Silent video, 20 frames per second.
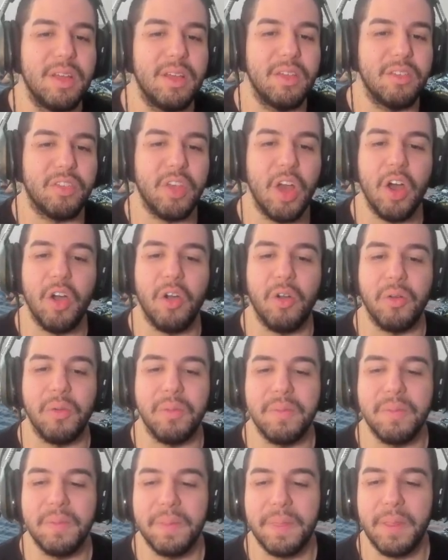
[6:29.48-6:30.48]
So
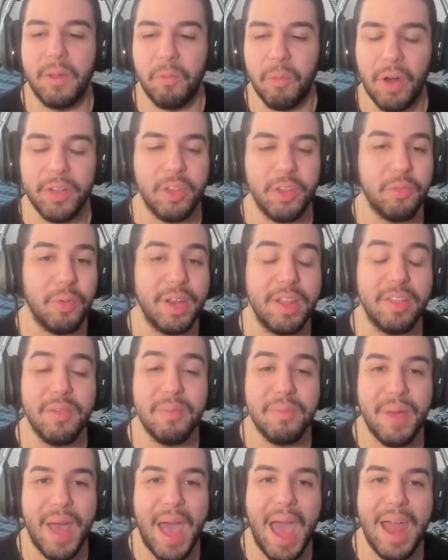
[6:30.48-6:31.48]
while this one
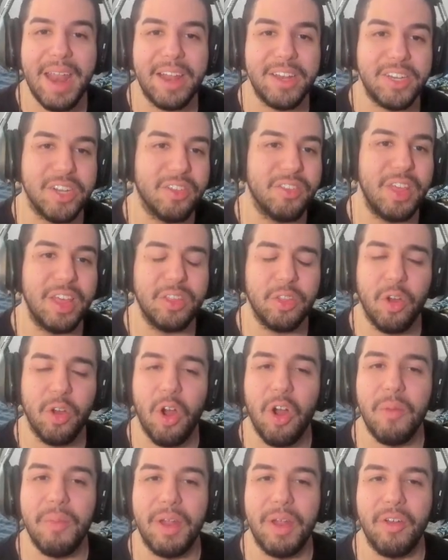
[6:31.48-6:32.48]
isn't bad, I just think there
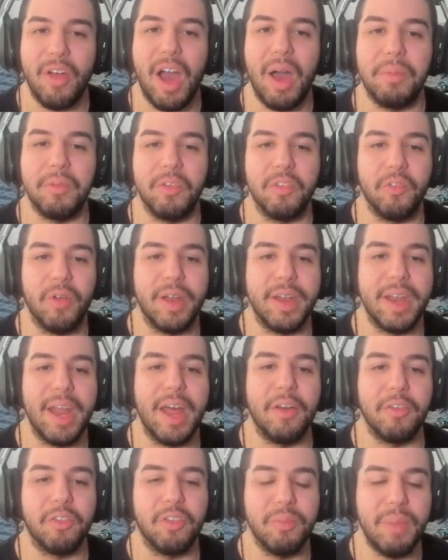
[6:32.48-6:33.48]
are better options right
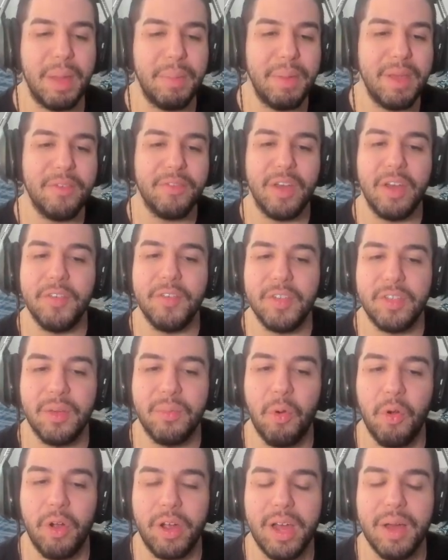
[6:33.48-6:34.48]
now. So maybe if a
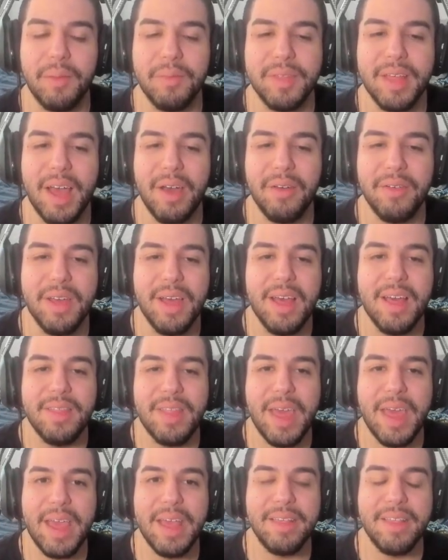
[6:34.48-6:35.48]
support comes out
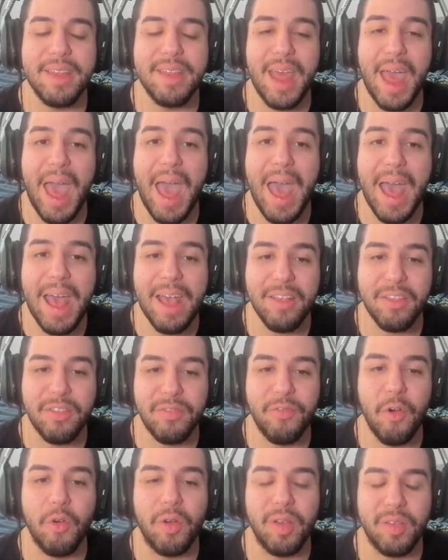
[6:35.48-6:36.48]
that isn't as
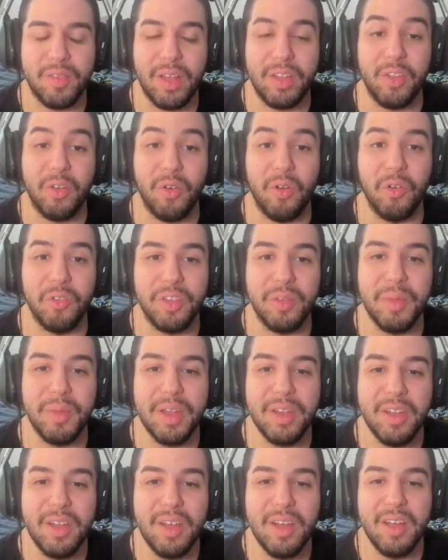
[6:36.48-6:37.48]
focused on their
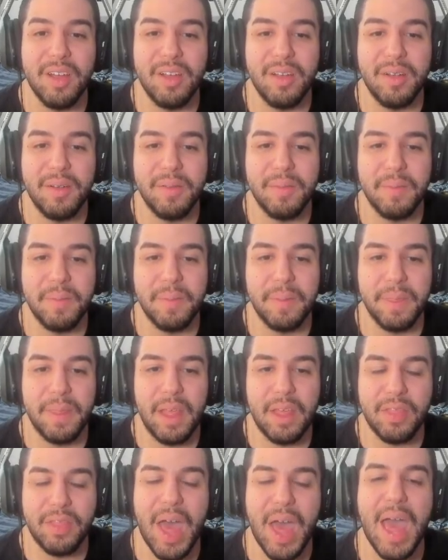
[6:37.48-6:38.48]
ultimate,
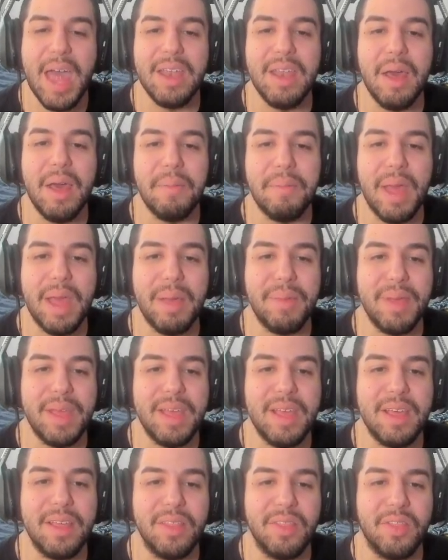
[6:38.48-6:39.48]
then
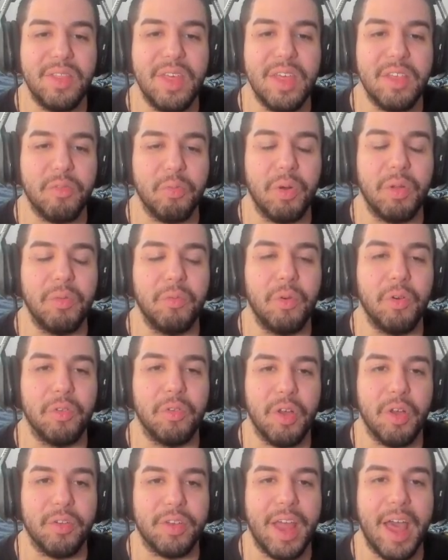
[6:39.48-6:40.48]
maybe this one will
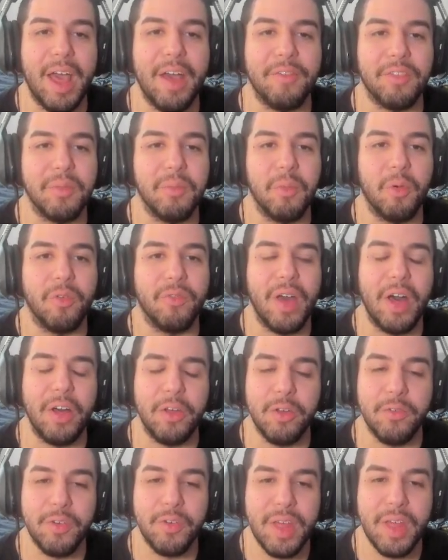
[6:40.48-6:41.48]
start to have some more
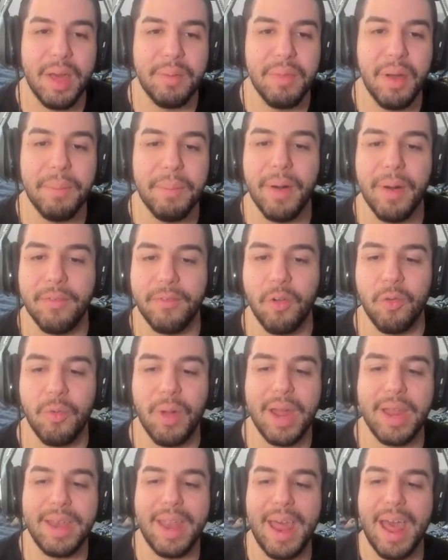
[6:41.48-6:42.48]
value for them. But for
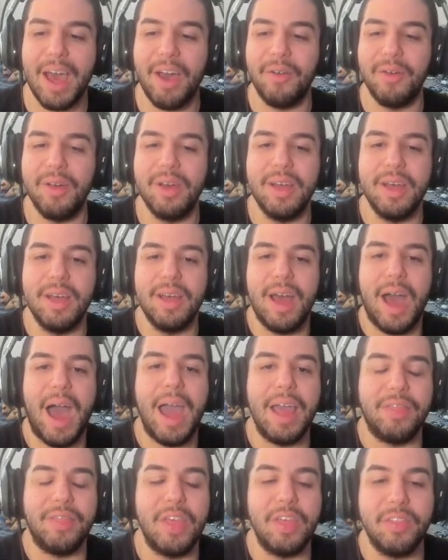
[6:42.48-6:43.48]
right now,
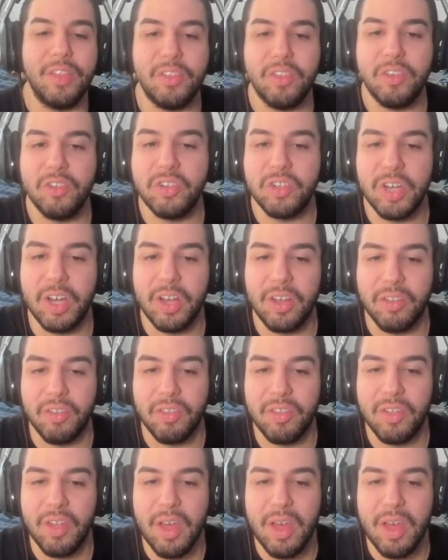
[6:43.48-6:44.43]
I think this is just